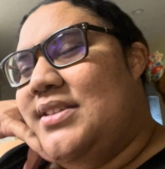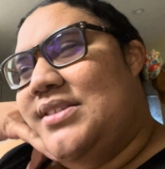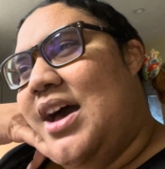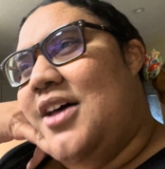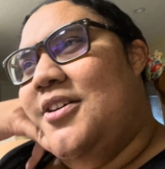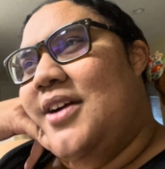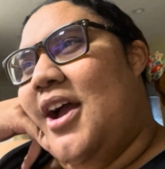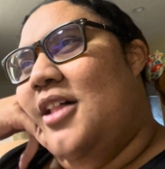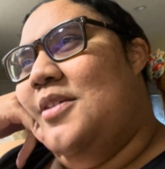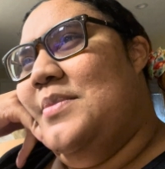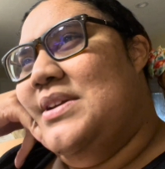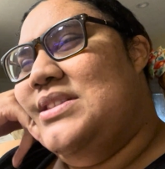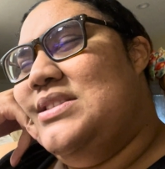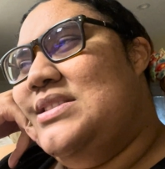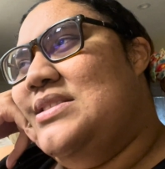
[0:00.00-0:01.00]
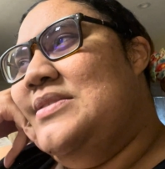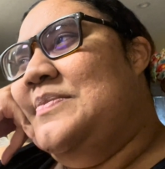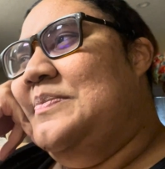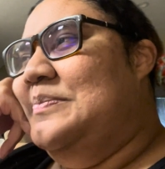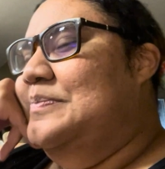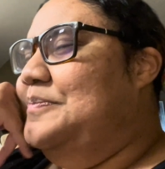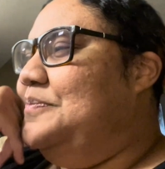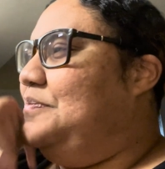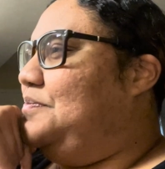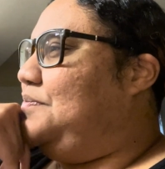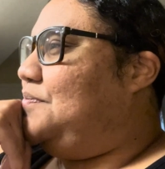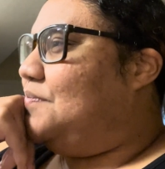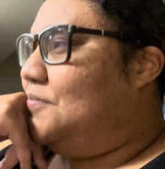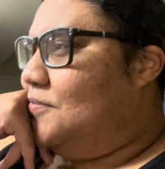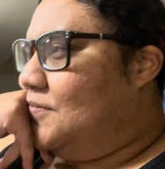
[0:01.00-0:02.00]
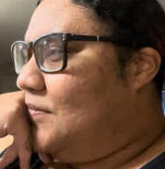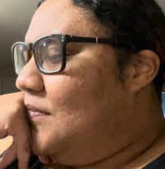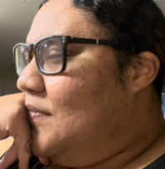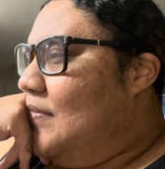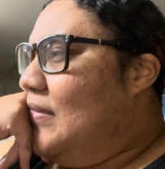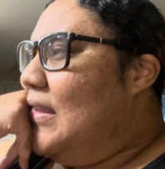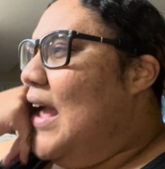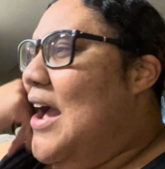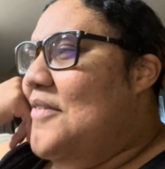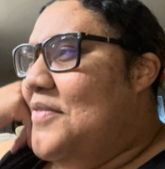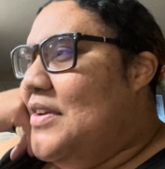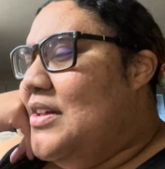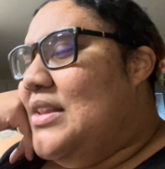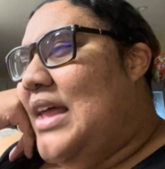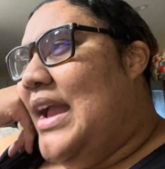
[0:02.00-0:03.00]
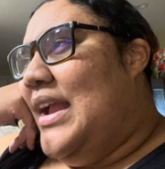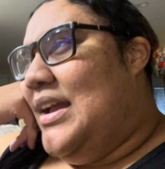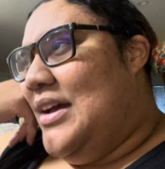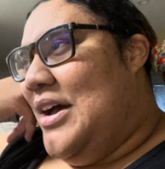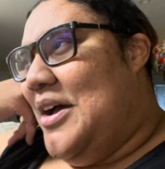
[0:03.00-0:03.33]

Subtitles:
the other elements, I feel like